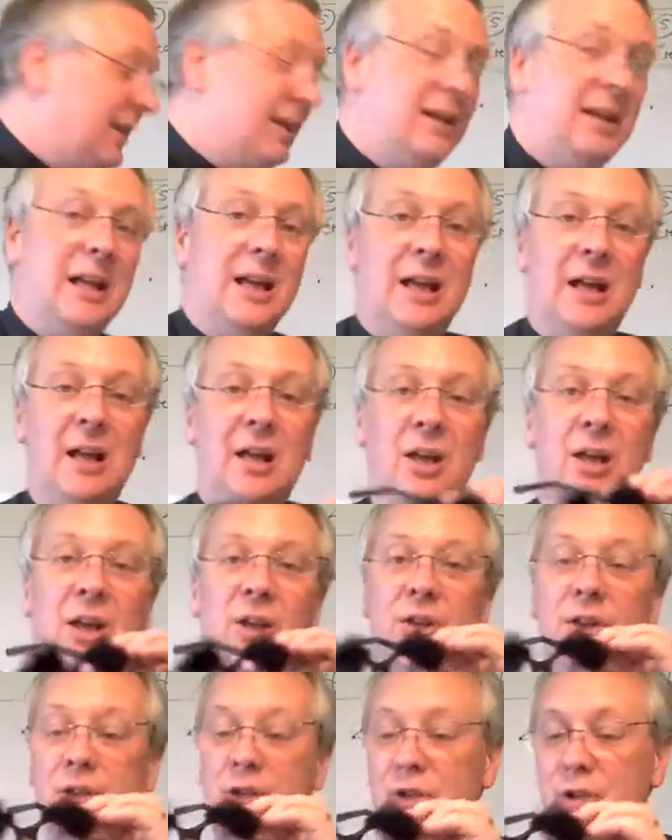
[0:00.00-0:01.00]
near
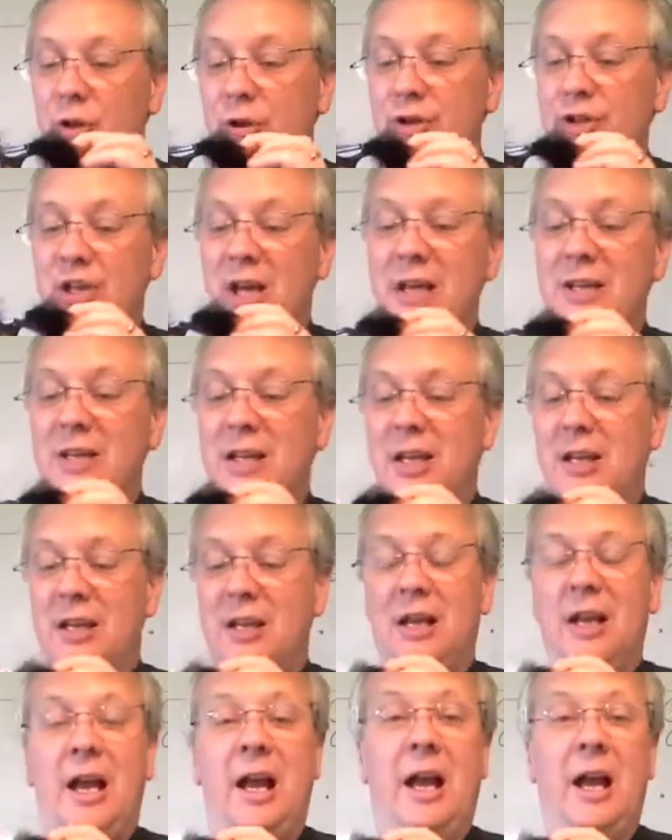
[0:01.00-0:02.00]
the
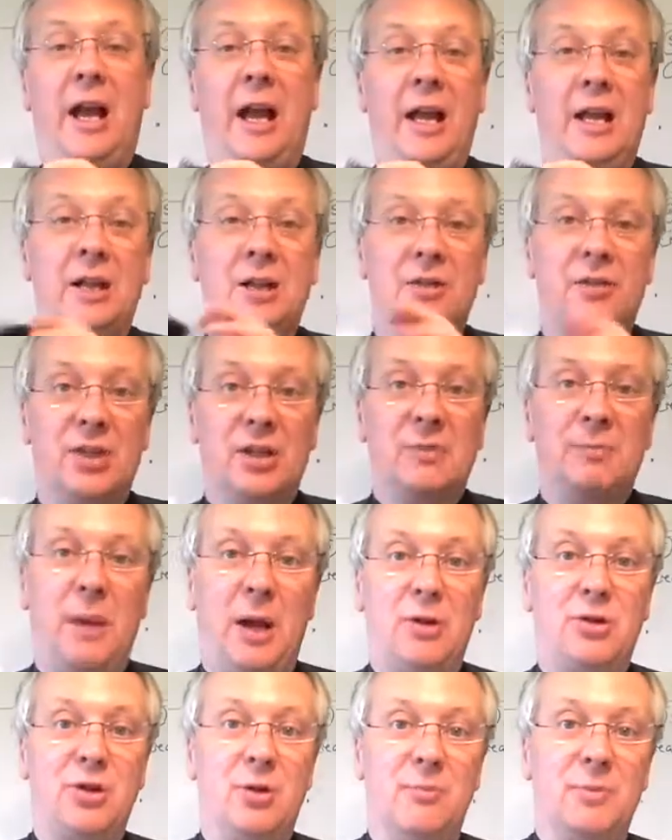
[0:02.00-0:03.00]
docetic end of the
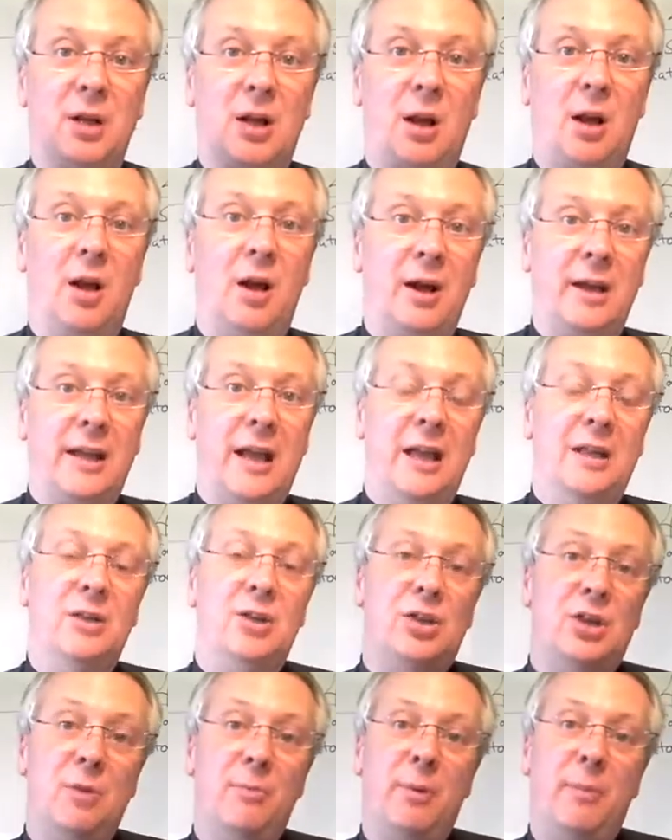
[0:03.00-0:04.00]
spectrum, the Clark
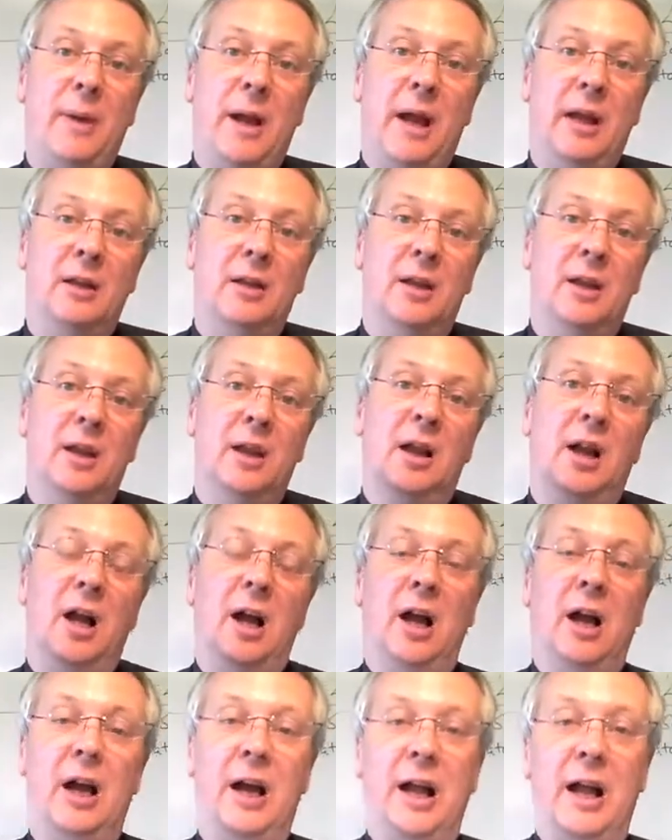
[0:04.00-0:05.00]
Kent Superman
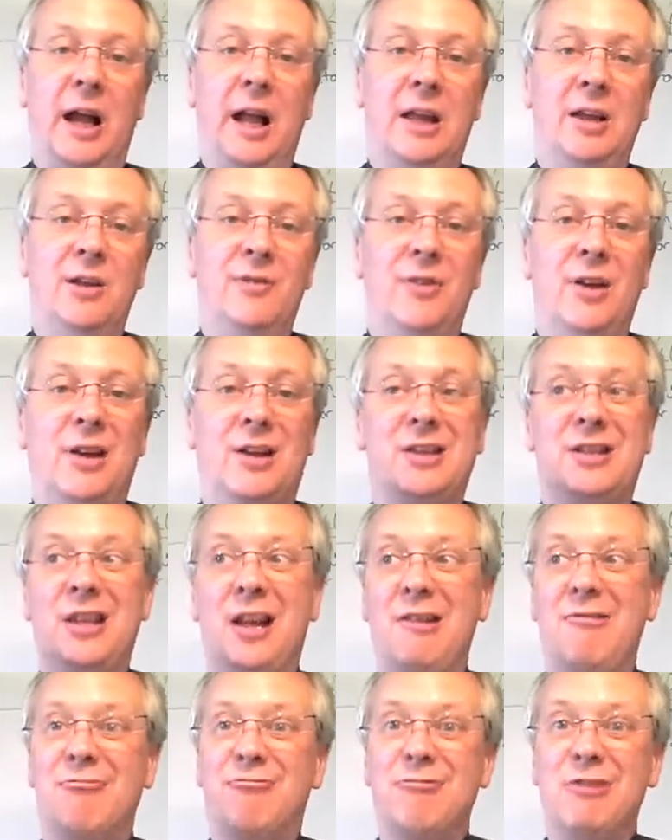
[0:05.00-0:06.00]
end of it, because you
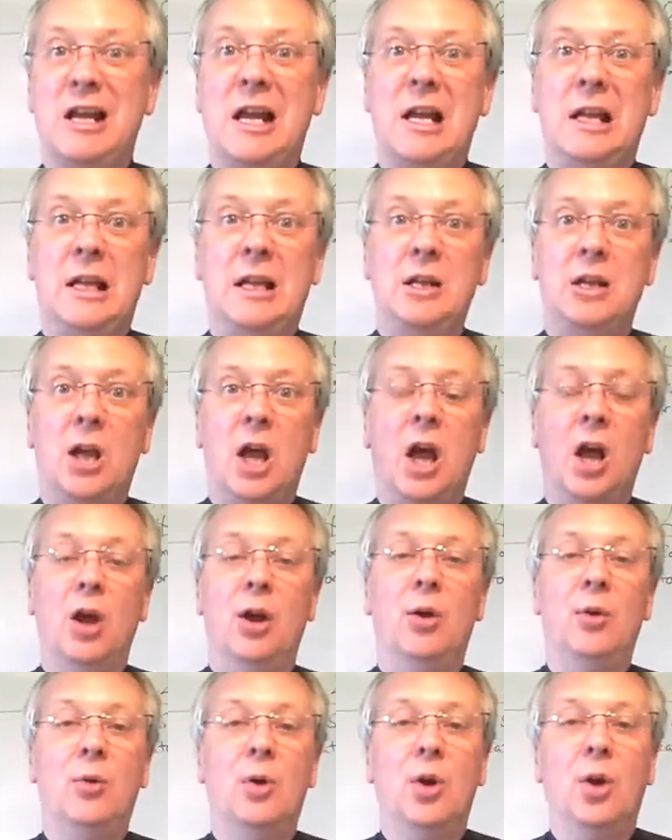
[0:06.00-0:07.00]
don't really
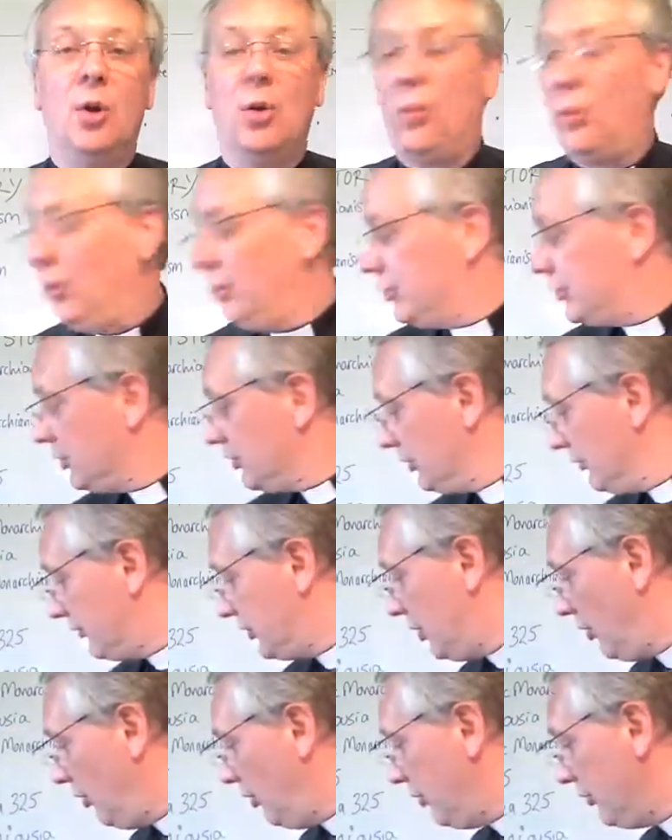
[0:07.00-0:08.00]
know what sort
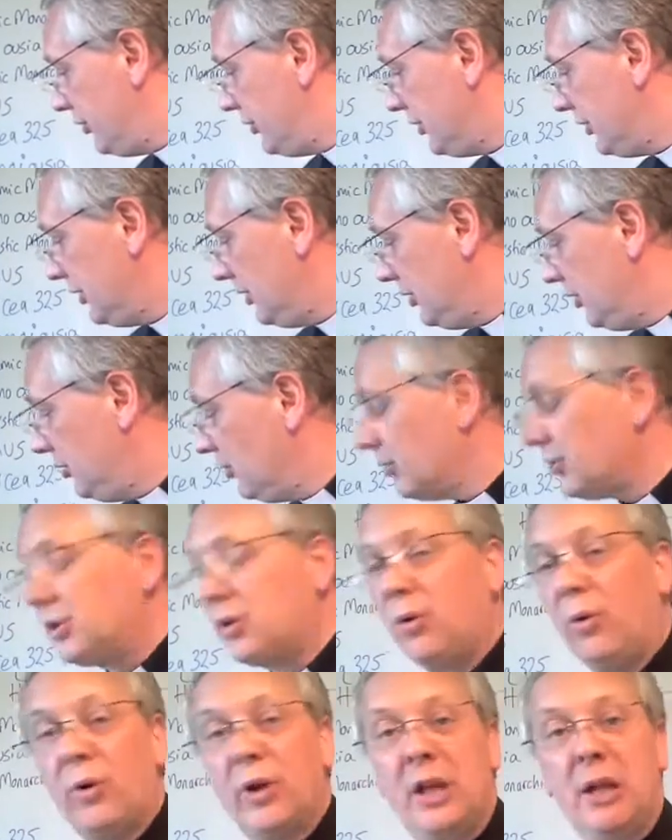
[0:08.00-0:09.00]
of God you're
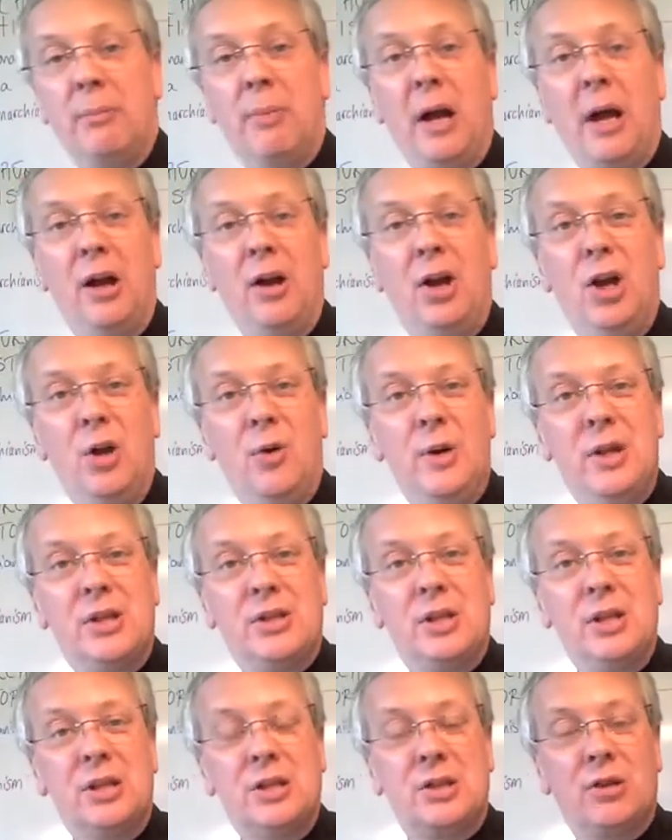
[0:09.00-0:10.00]
talking about. Who
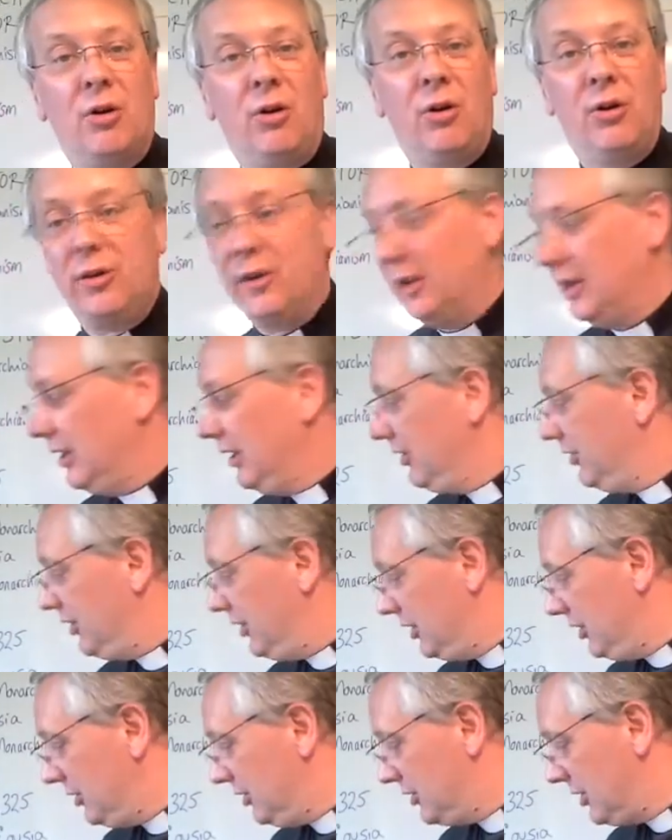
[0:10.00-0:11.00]
is this God
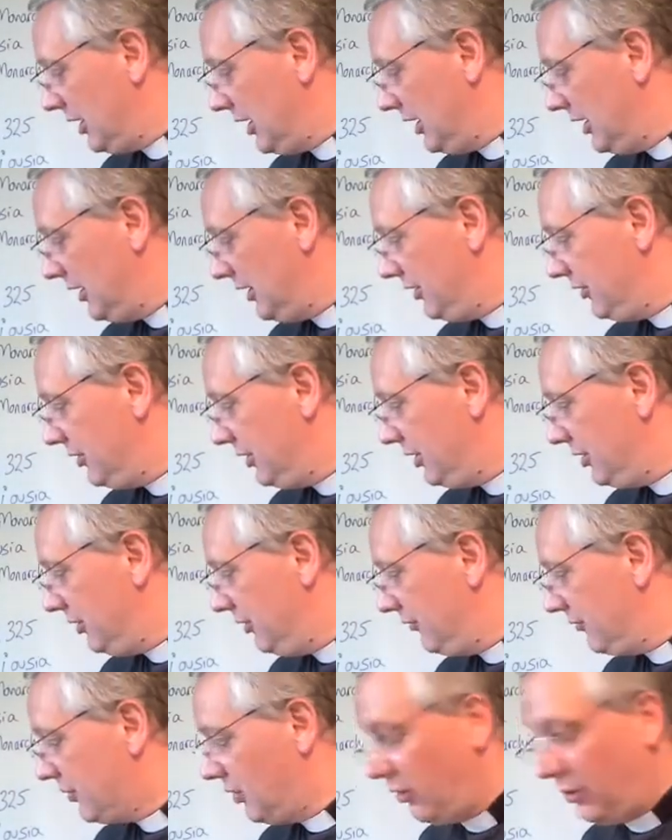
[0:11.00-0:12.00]
that
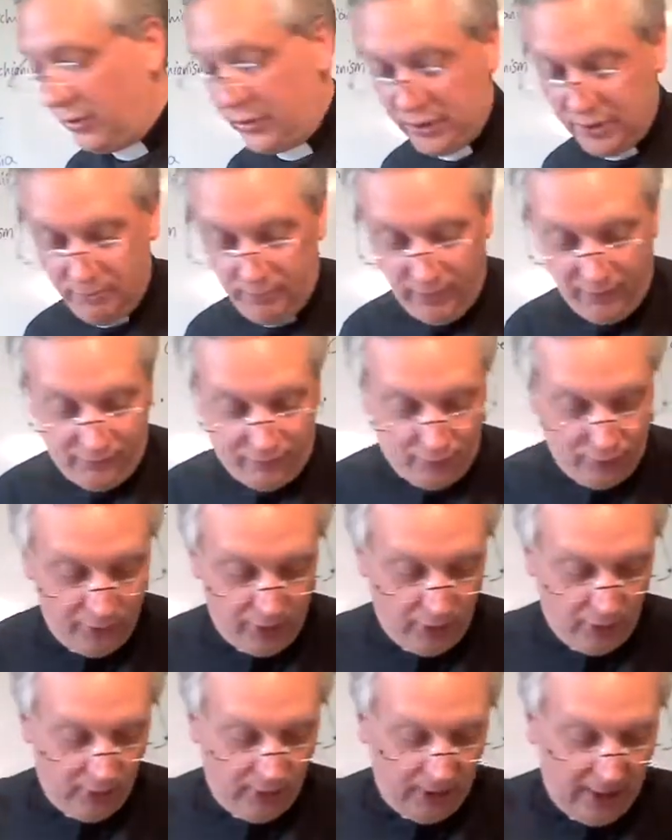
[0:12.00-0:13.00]
you've got before
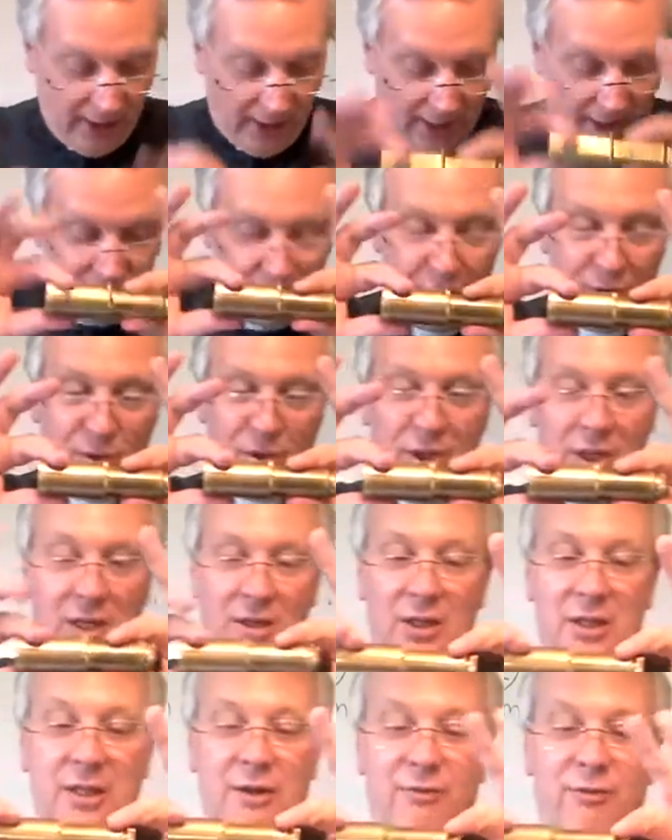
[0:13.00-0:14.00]
you? As you see
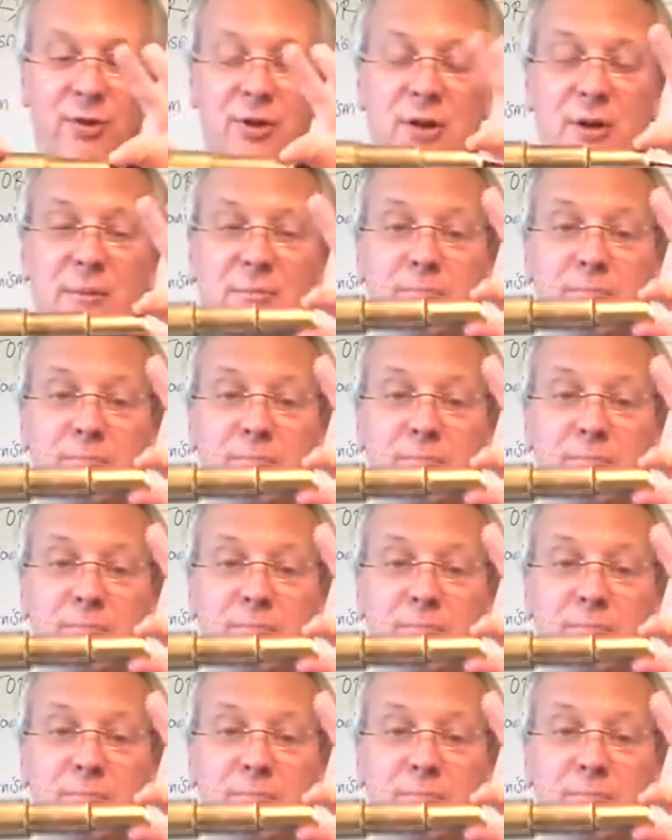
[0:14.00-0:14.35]
the different